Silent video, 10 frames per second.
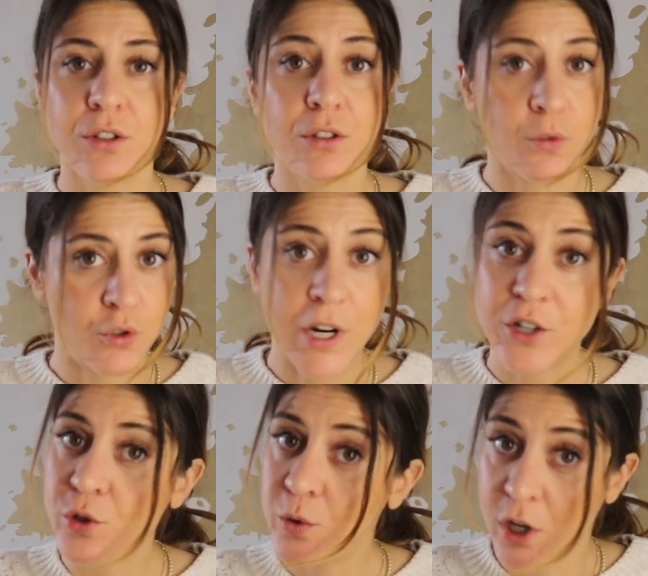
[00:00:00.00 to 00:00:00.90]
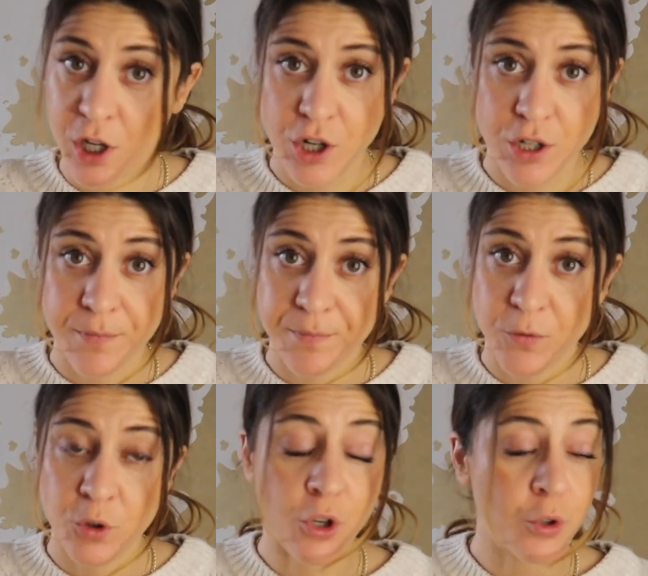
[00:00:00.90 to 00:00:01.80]
don't try too harsh.
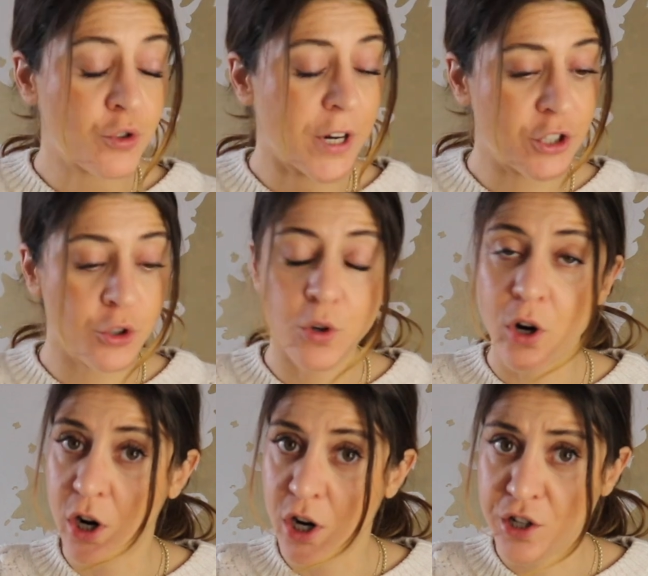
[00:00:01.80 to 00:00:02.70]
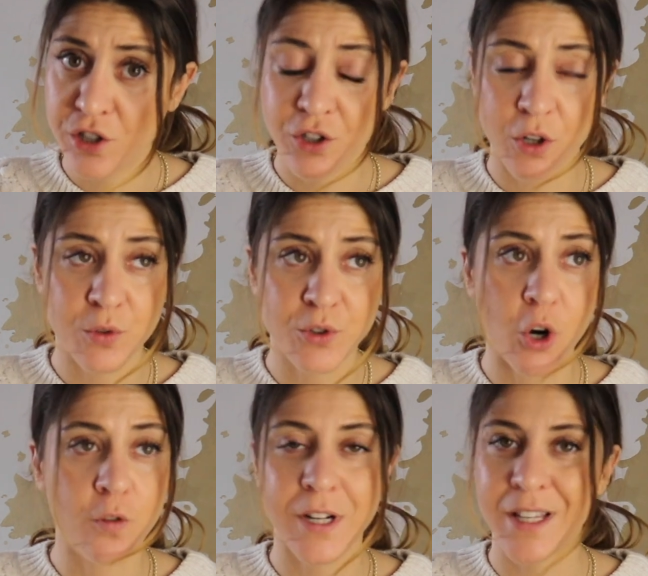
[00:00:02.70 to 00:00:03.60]
Don't try too hard. Don't
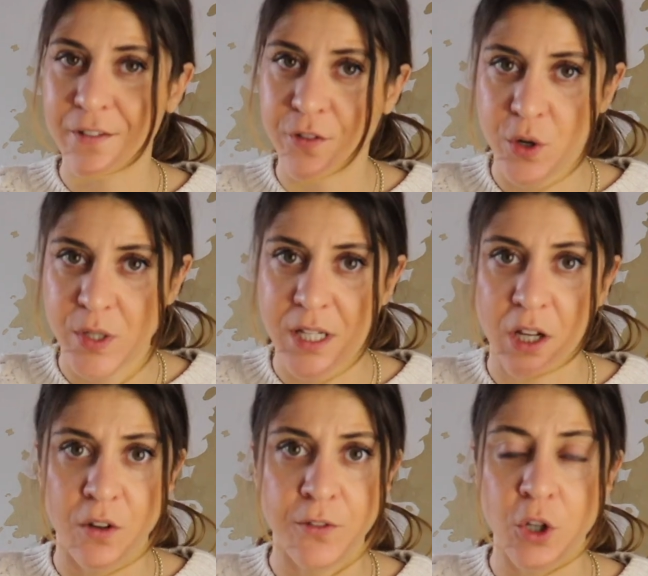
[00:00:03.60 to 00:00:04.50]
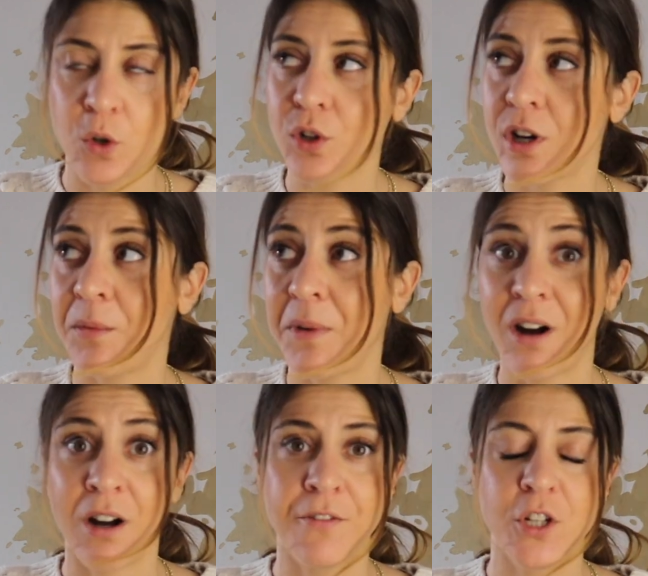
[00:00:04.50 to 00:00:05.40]
overgive yourself. Don't come
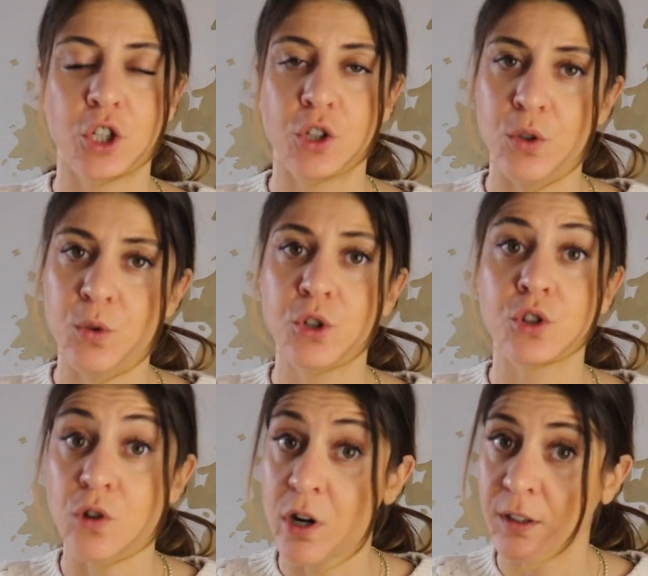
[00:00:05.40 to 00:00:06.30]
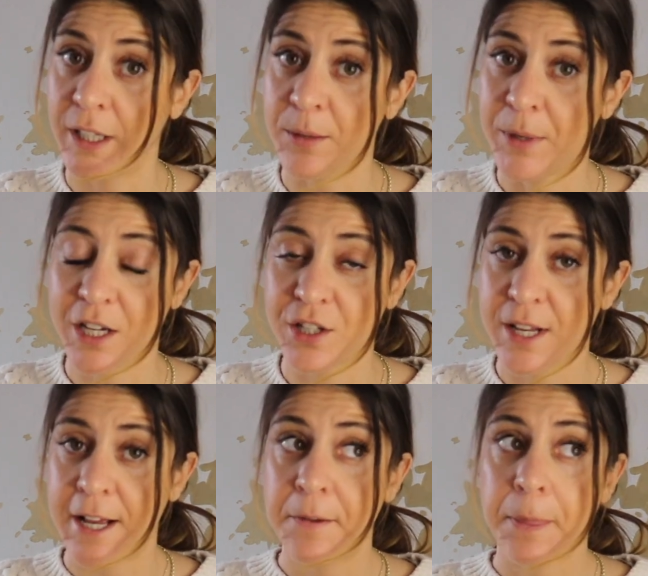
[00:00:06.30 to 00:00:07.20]
off too strongly because
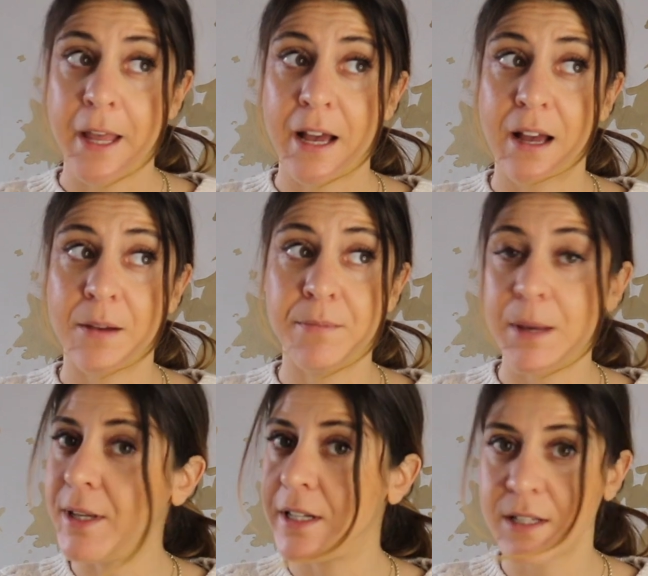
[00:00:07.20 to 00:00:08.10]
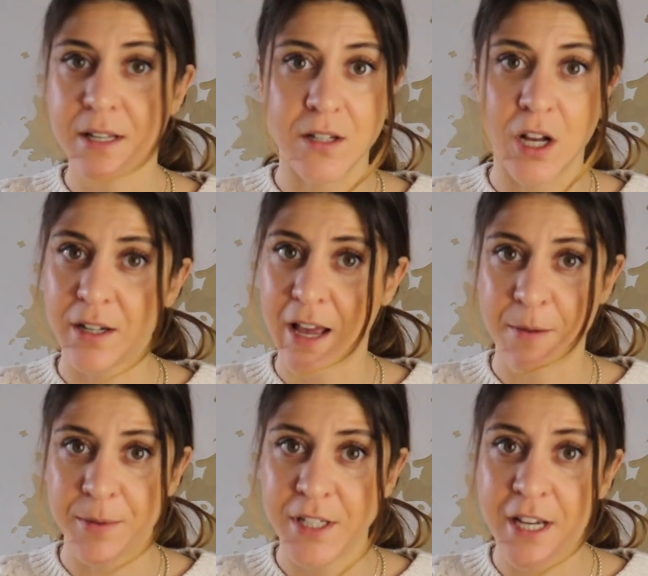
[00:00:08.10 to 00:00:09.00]
maybe this has not
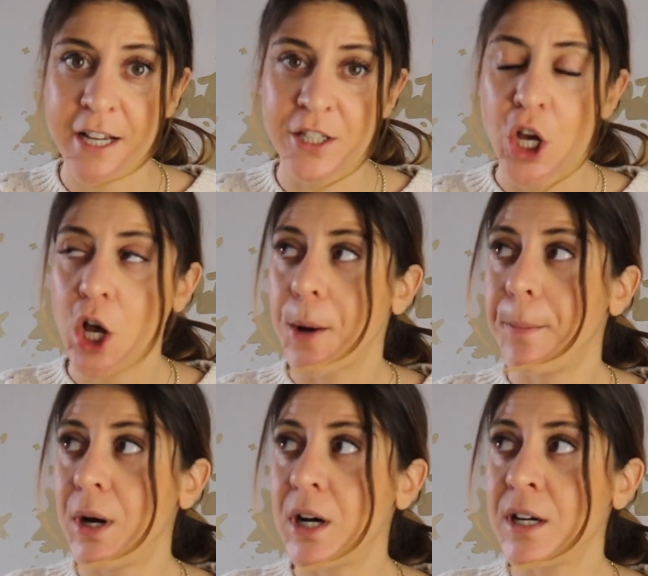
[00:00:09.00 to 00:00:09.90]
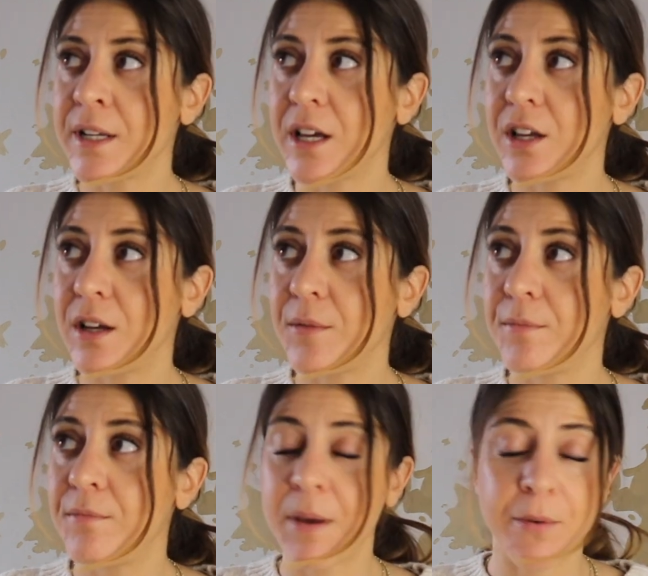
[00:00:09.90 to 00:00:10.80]
happened yet, but
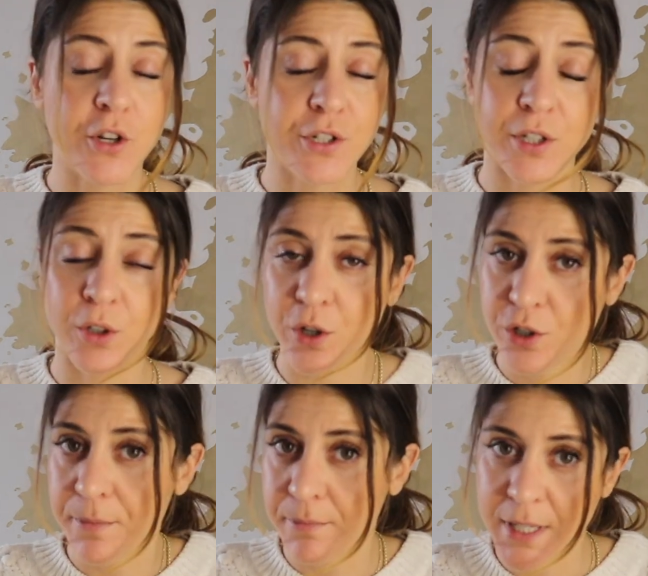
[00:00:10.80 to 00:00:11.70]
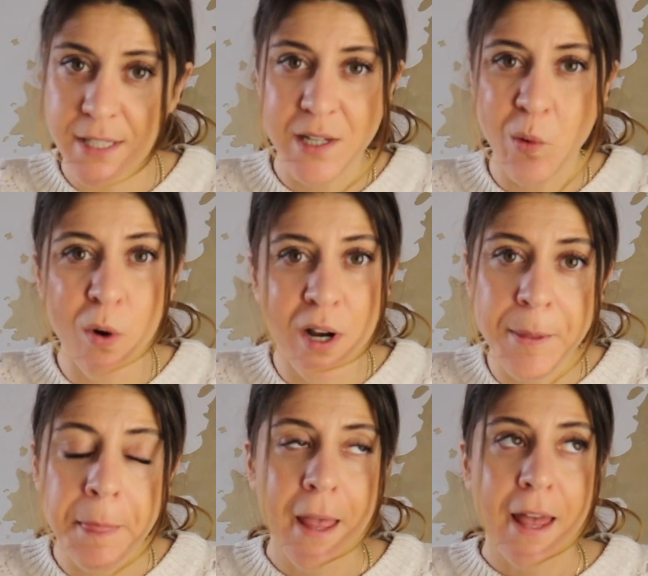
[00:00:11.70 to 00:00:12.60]
maybe you're still going to meet
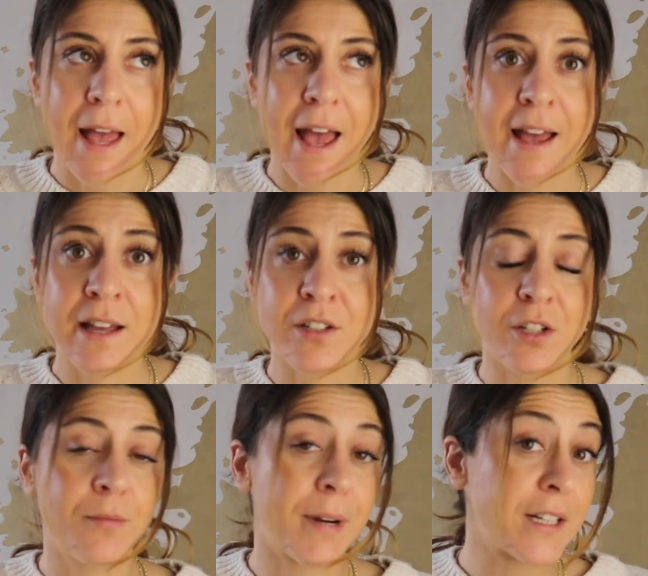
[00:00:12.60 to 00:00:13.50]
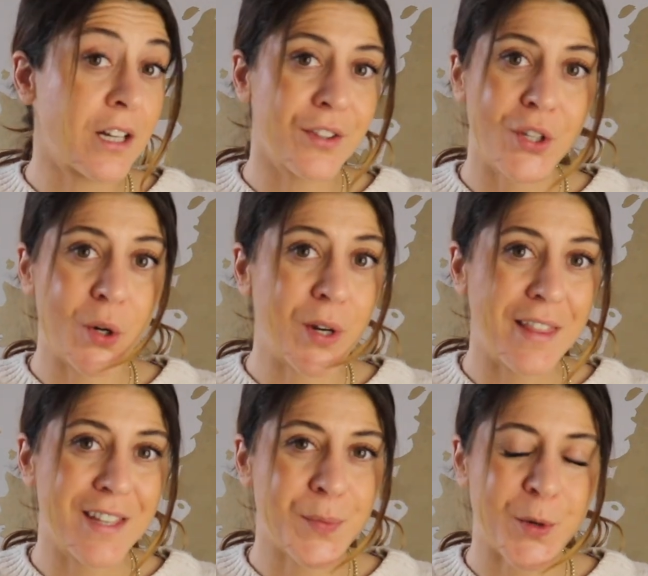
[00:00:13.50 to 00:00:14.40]
someone and you might not know
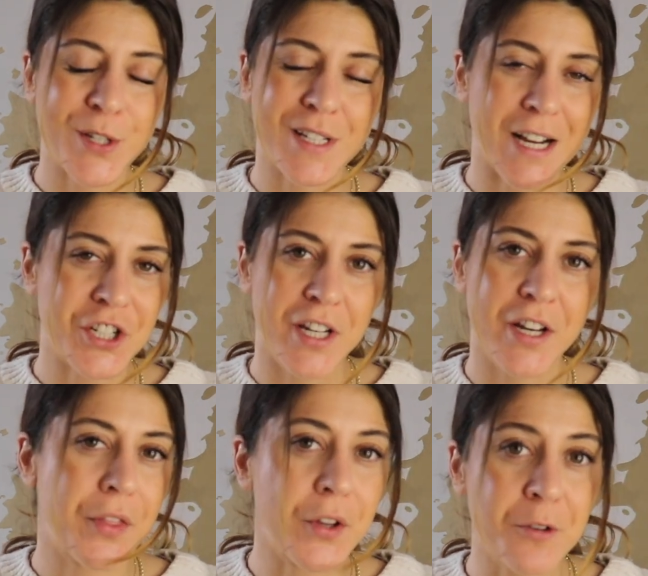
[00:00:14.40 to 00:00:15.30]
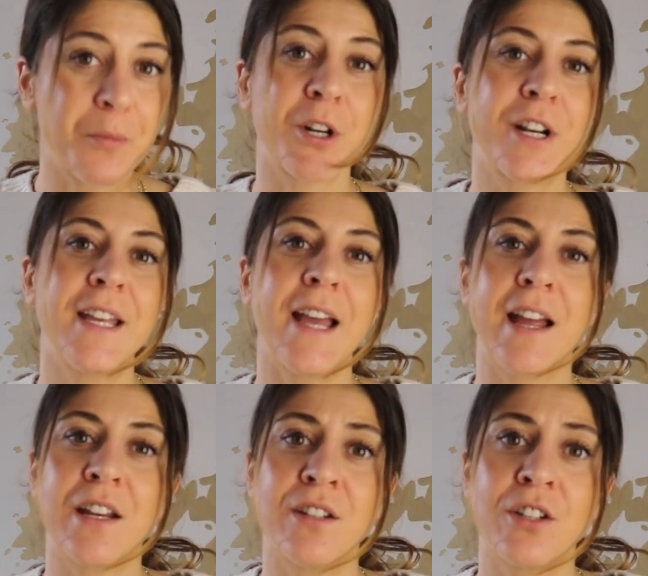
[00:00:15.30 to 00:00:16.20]
that this person is actually in a third party
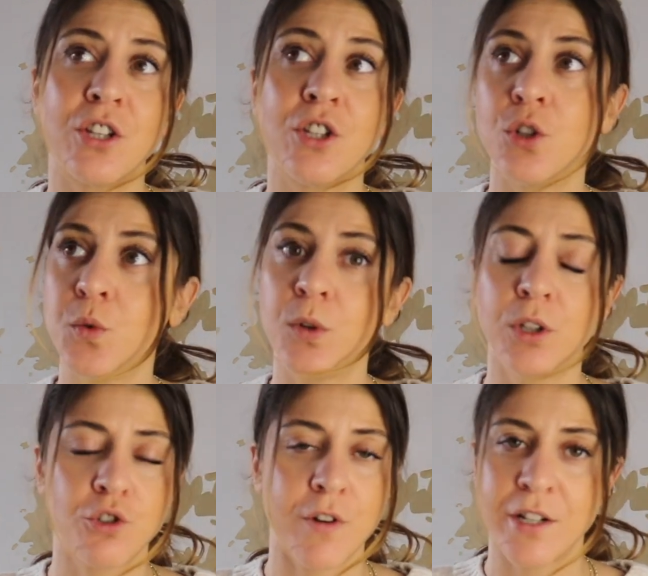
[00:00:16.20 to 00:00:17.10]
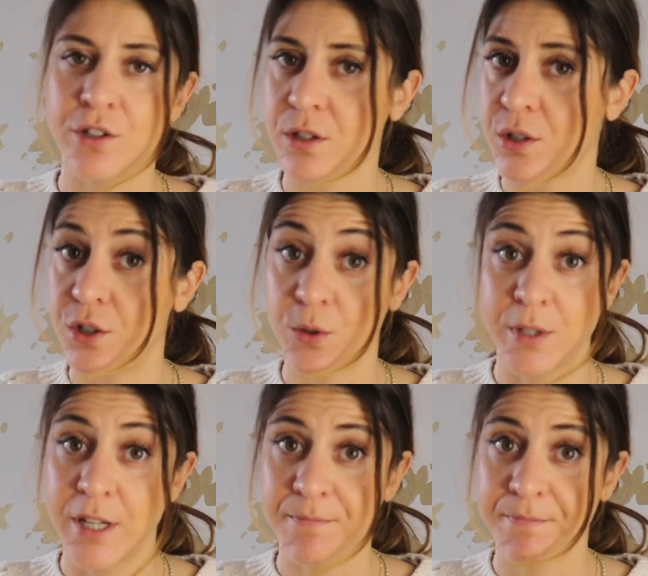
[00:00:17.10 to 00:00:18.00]
and you will try to
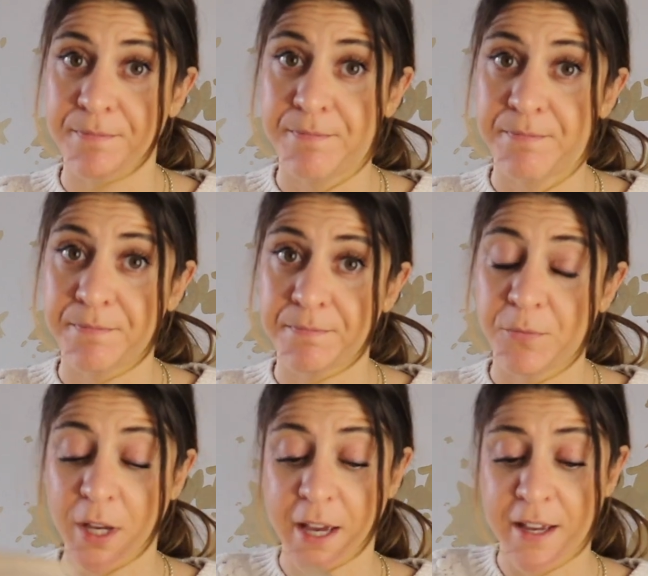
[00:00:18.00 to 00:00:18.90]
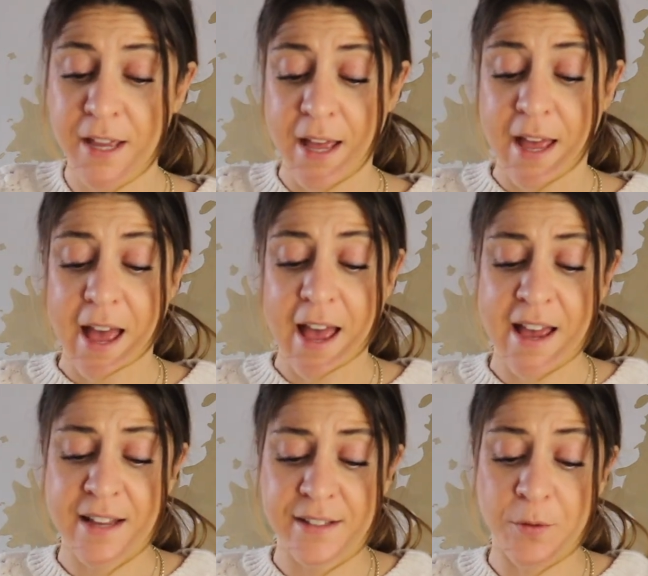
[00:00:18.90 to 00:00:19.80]
seduce them okay
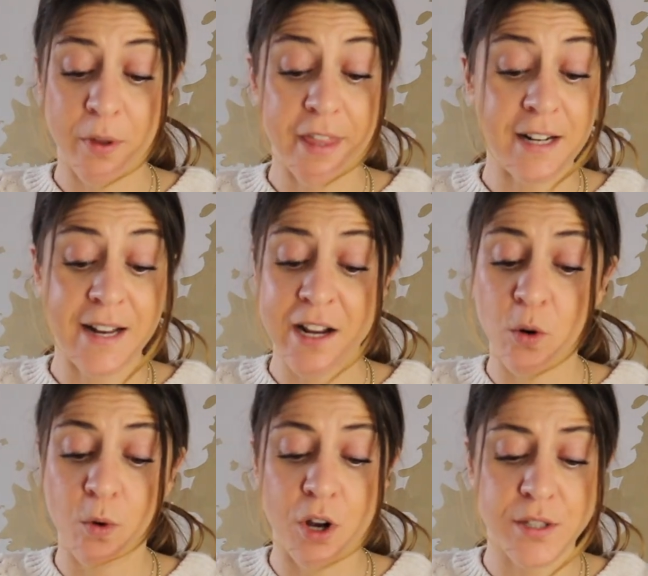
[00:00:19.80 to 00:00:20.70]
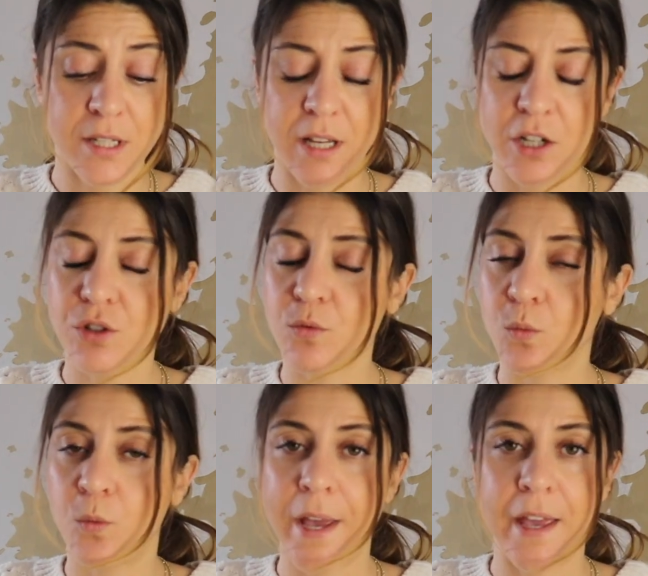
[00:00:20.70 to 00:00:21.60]
and uh, with that knight of wands is like
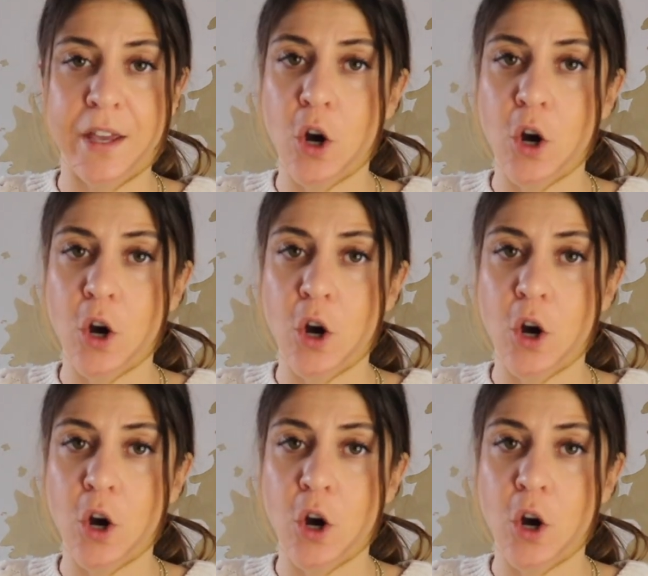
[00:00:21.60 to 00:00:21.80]
way